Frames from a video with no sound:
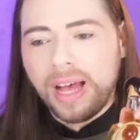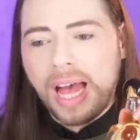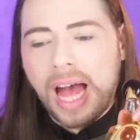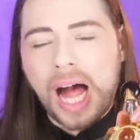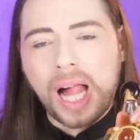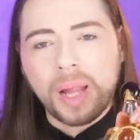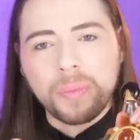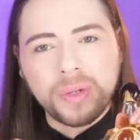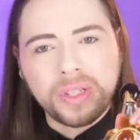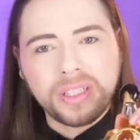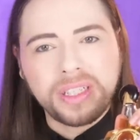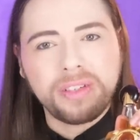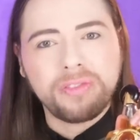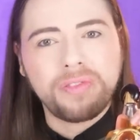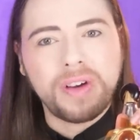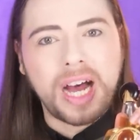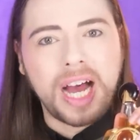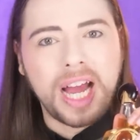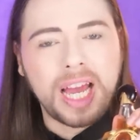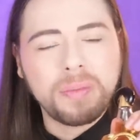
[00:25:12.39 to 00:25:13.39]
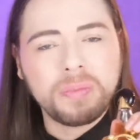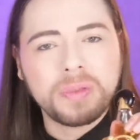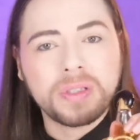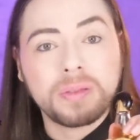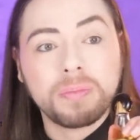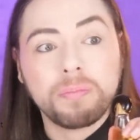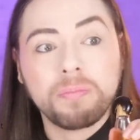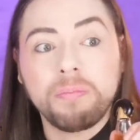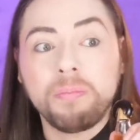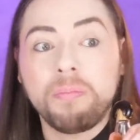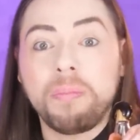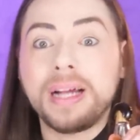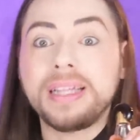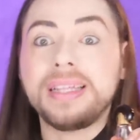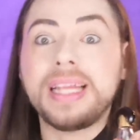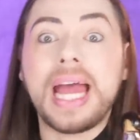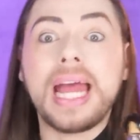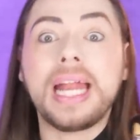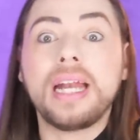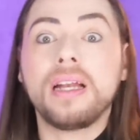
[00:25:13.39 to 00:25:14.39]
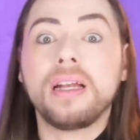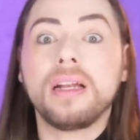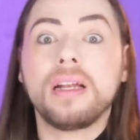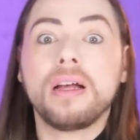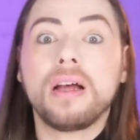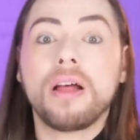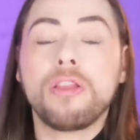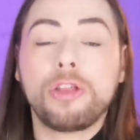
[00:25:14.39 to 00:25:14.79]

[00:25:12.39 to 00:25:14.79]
almondy vibes, but then